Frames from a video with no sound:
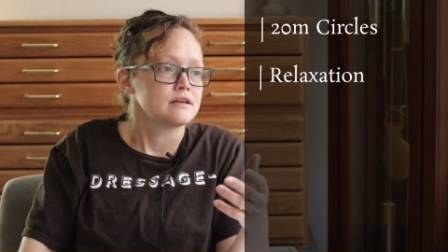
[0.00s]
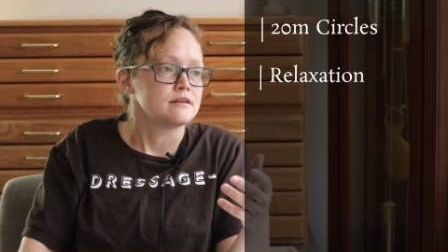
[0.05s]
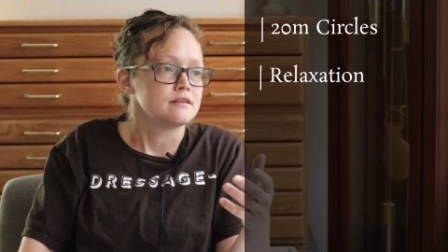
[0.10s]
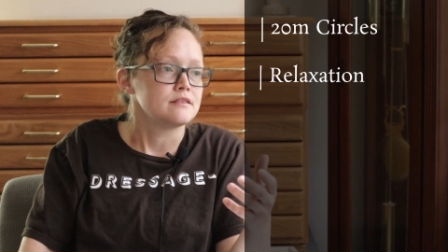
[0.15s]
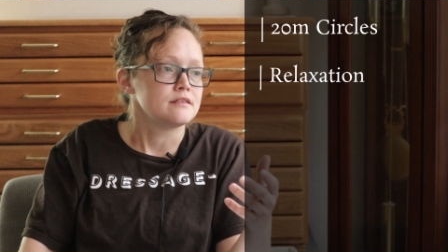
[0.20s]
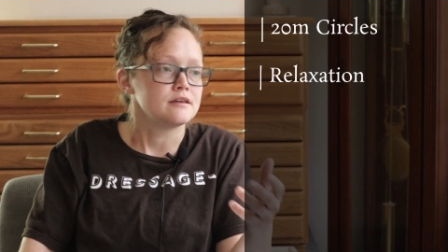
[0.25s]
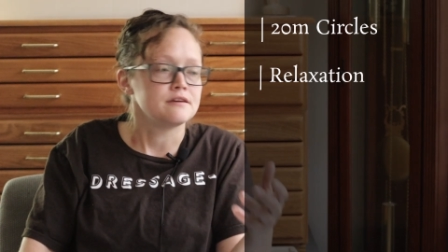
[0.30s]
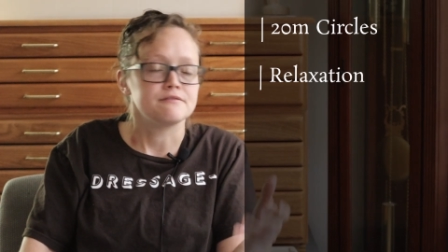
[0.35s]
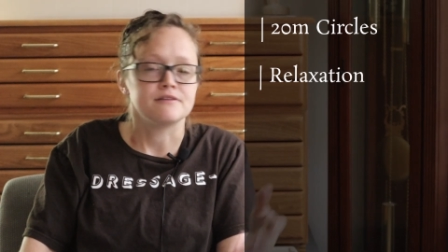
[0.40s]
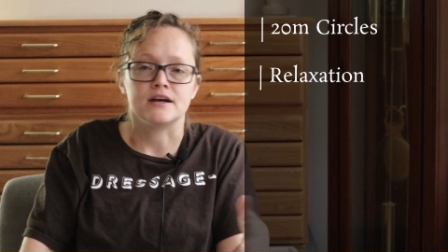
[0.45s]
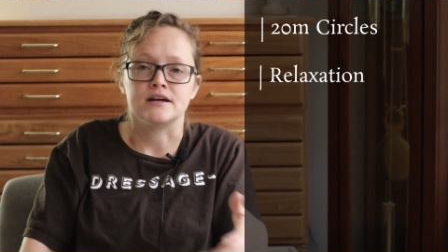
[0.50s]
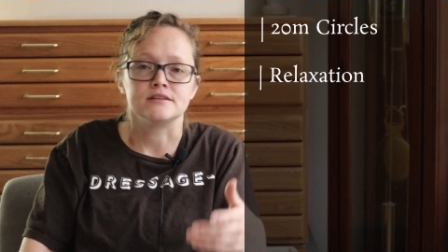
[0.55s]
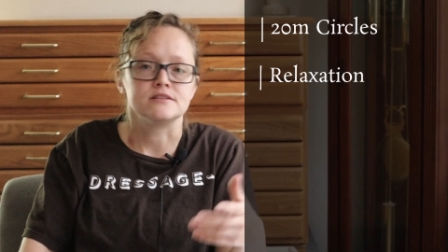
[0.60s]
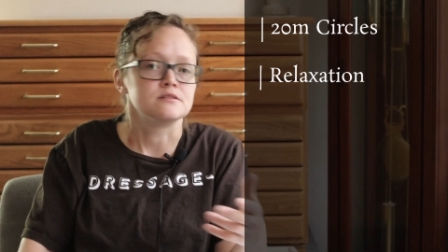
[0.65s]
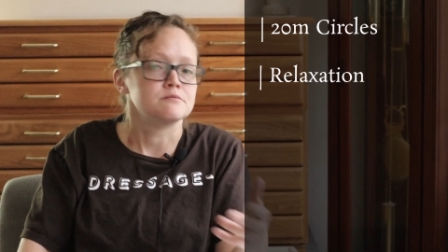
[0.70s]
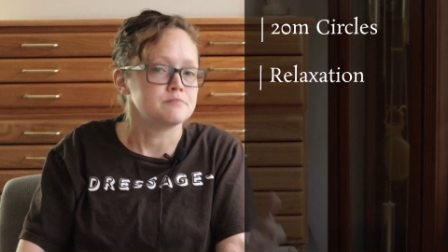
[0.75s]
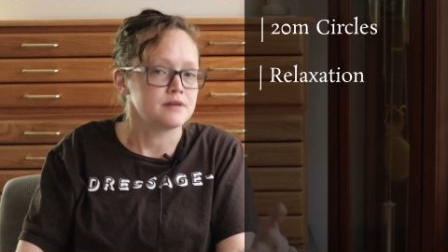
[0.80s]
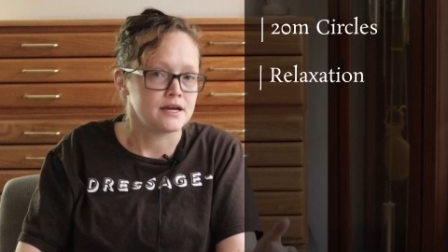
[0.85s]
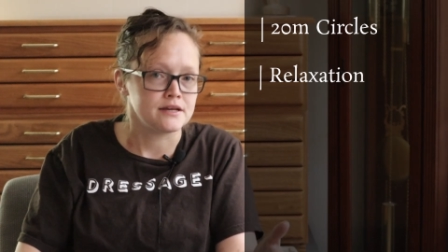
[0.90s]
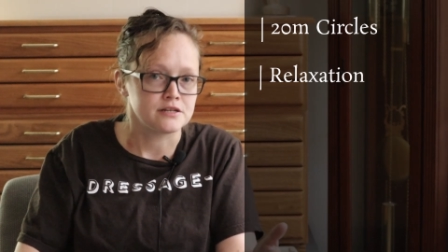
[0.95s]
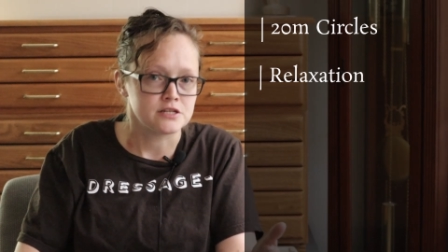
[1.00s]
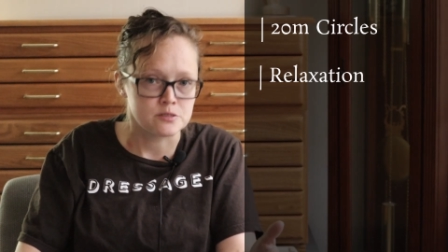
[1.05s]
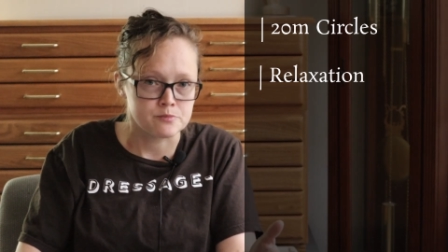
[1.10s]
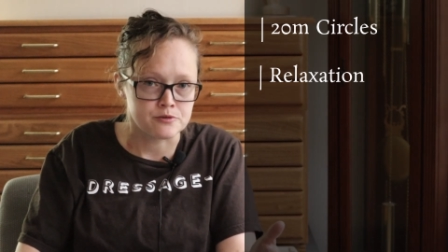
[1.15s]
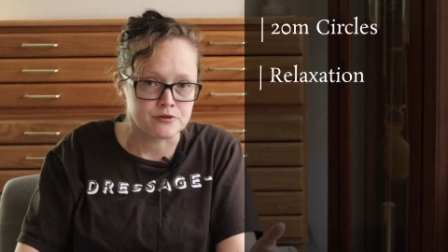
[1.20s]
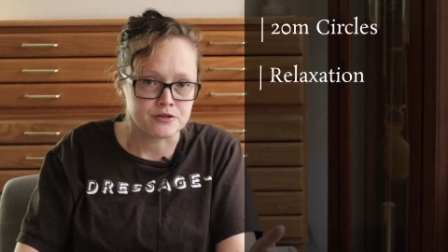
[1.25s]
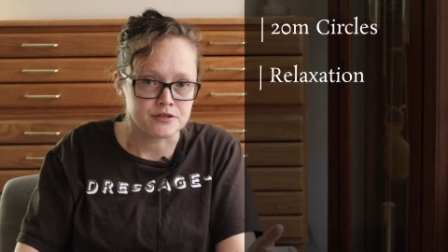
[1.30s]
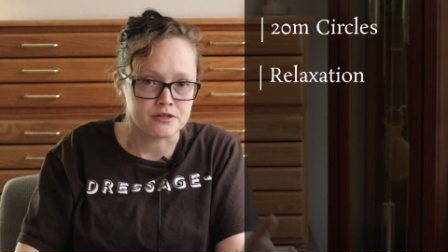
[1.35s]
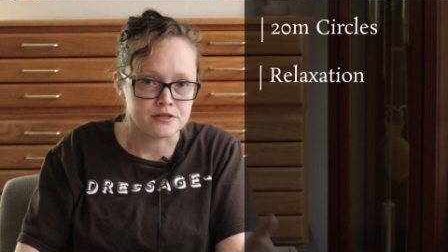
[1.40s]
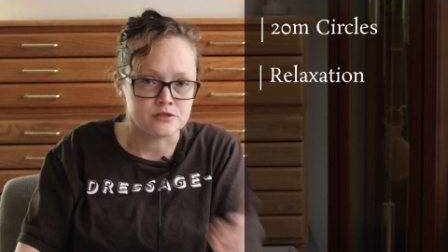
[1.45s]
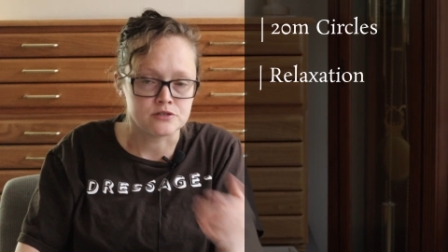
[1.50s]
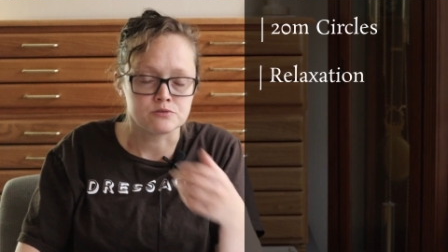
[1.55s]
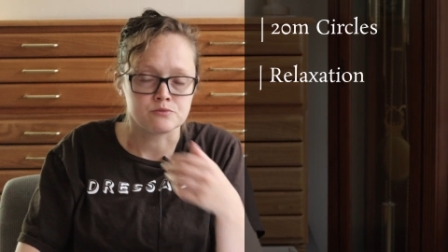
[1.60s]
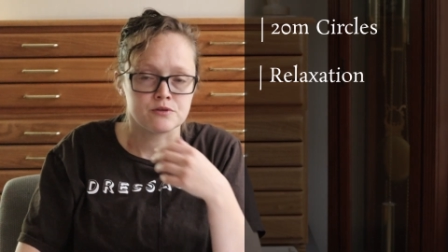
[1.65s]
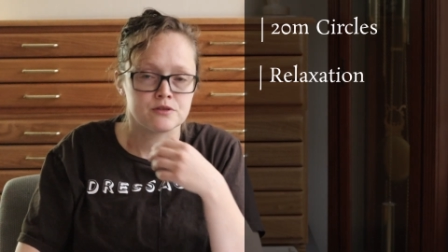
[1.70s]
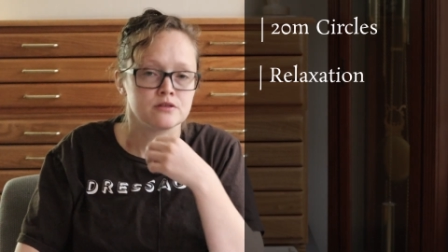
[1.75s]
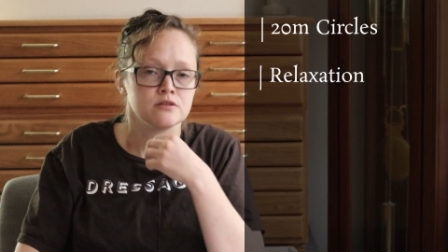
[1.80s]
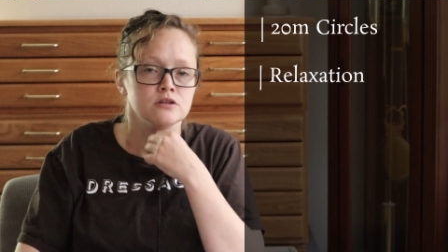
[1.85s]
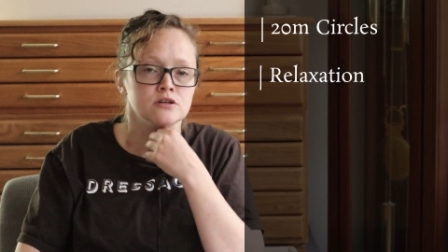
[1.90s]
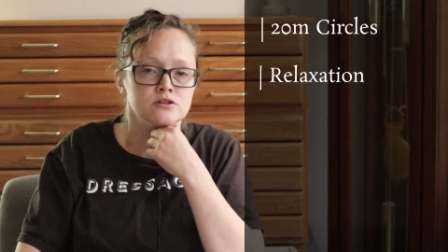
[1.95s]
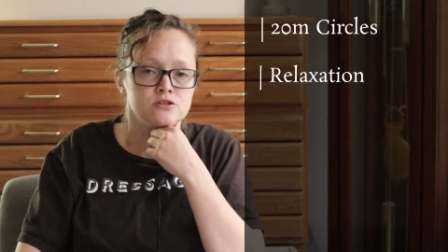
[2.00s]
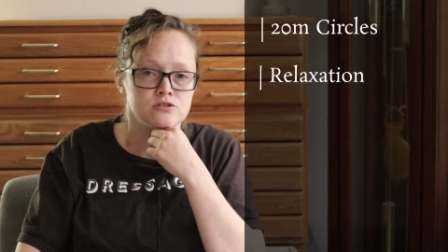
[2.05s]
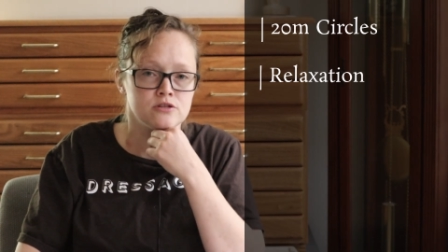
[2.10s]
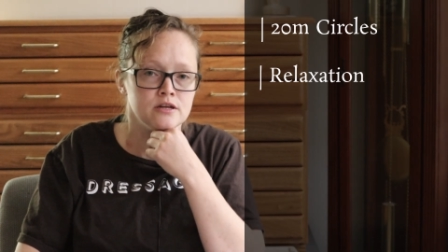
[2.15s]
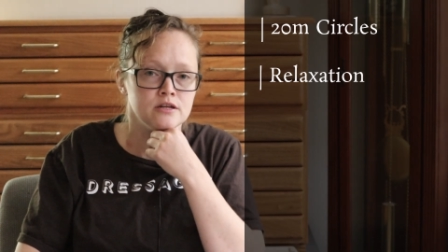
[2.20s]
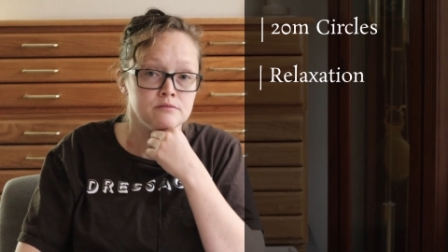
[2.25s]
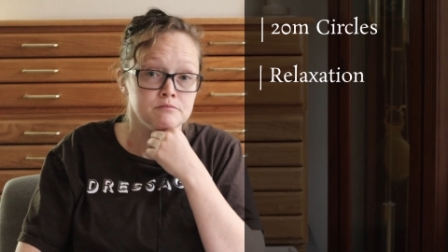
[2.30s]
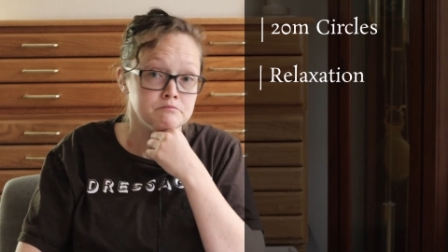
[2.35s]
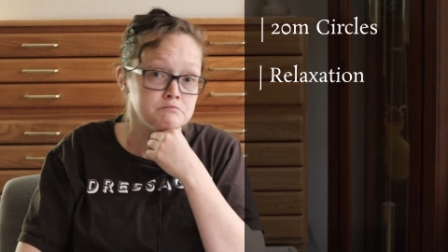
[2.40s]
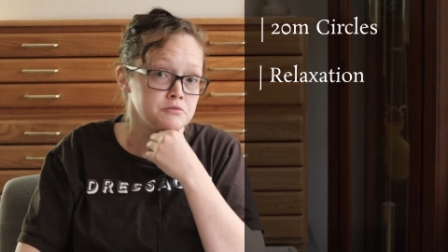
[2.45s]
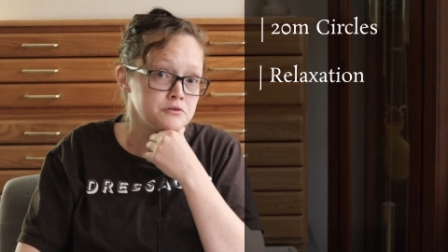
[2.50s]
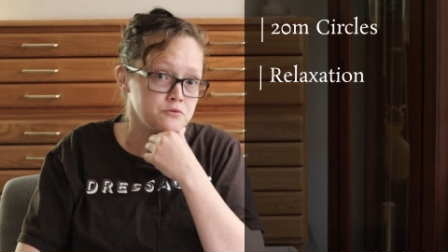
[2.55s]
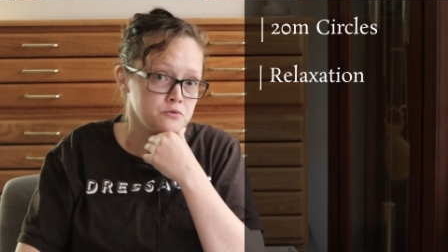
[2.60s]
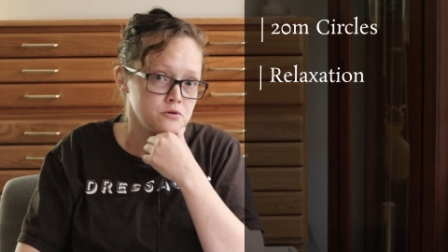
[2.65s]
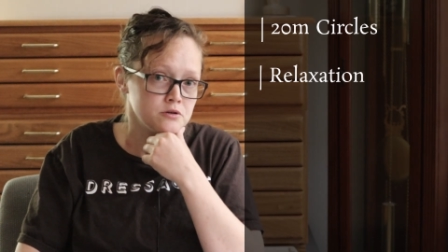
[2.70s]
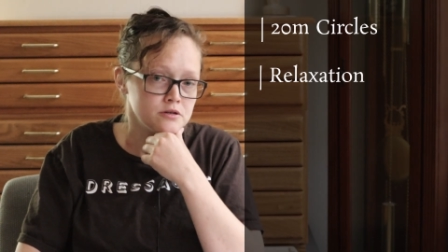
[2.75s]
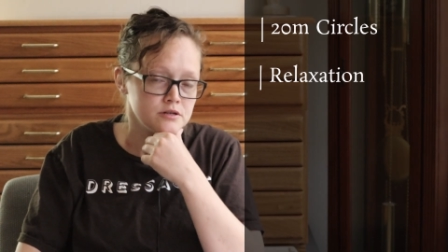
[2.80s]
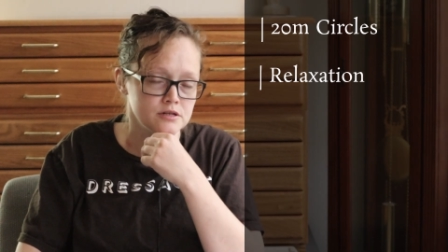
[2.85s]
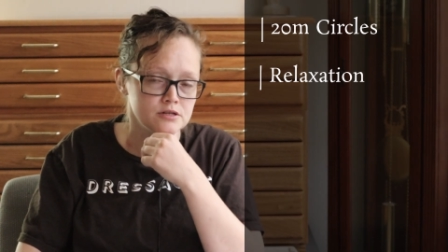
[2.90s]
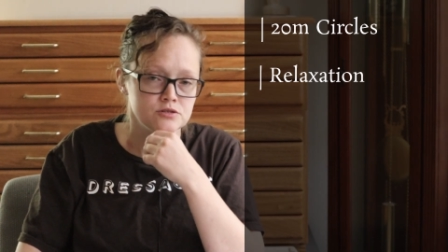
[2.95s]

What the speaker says: they've had some bad experience with a lunge line before.